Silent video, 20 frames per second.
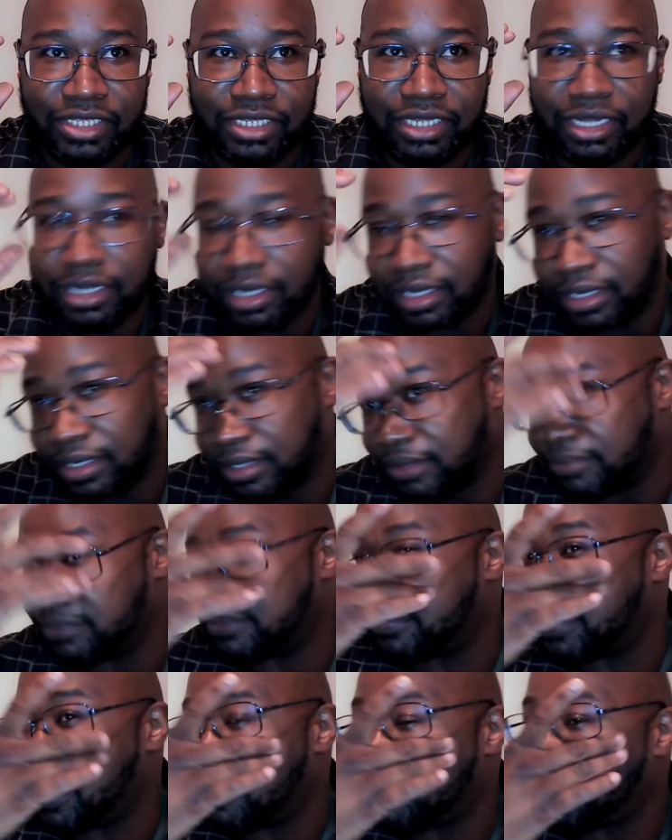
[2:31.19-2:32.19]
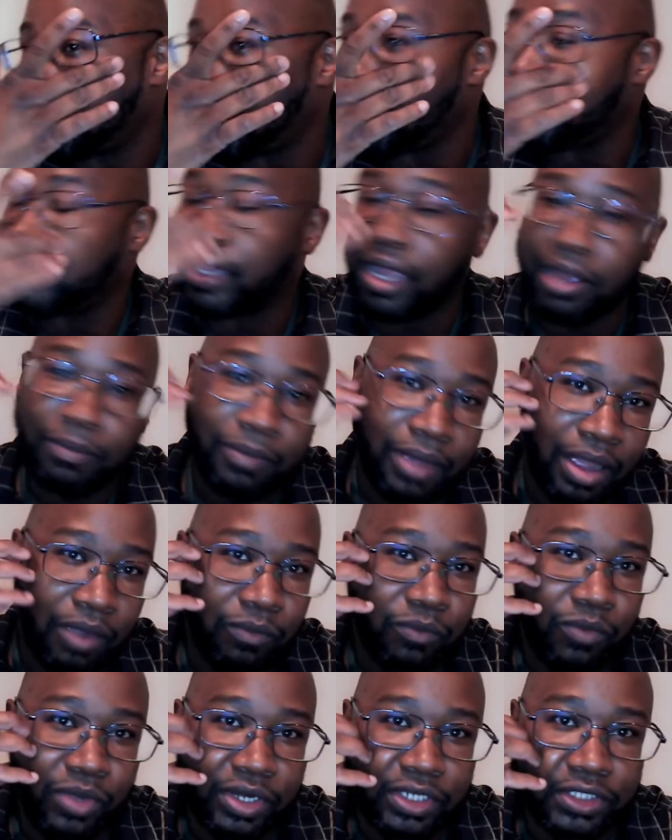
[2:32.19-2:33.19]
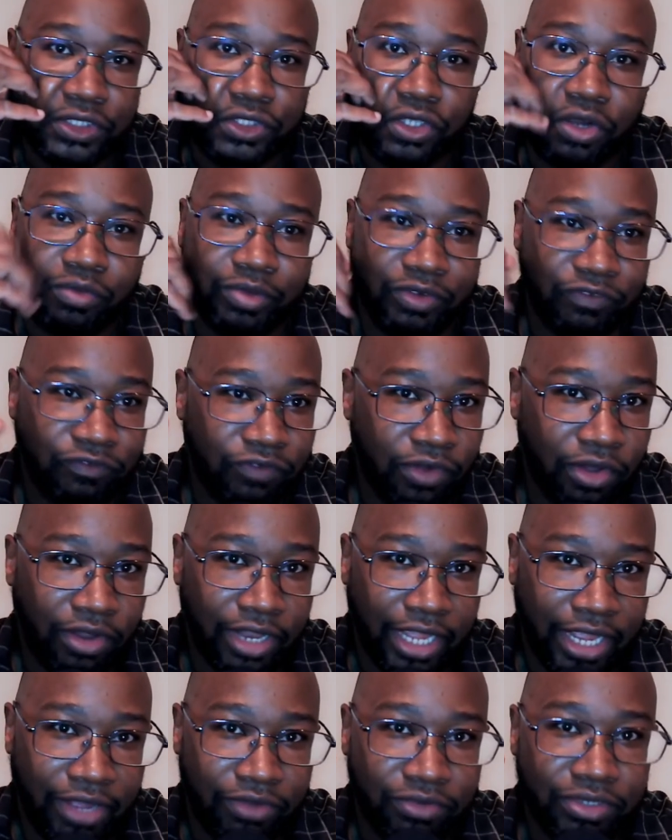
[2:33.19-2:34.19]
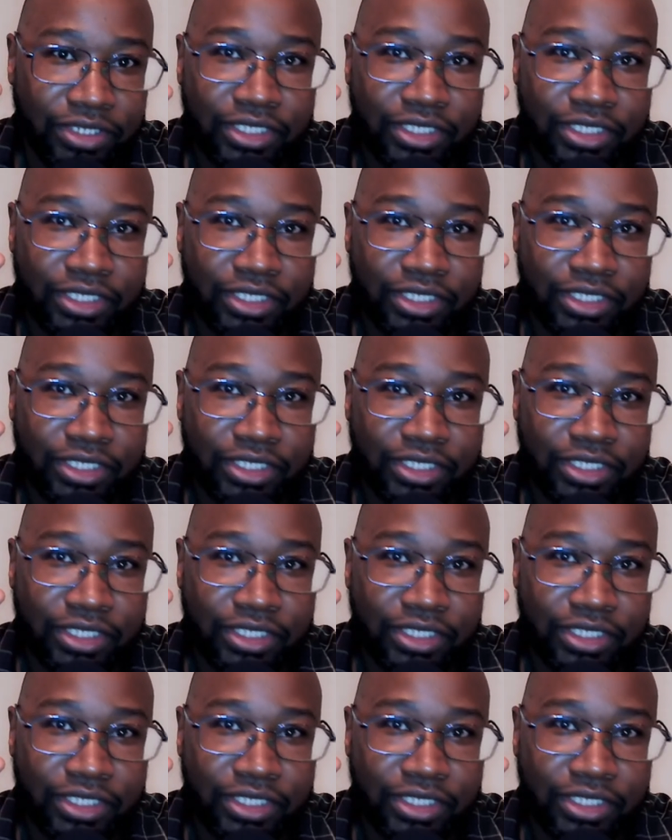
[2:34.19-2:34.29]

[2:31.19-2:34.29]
um I'm probably I, I want to start with Fallout.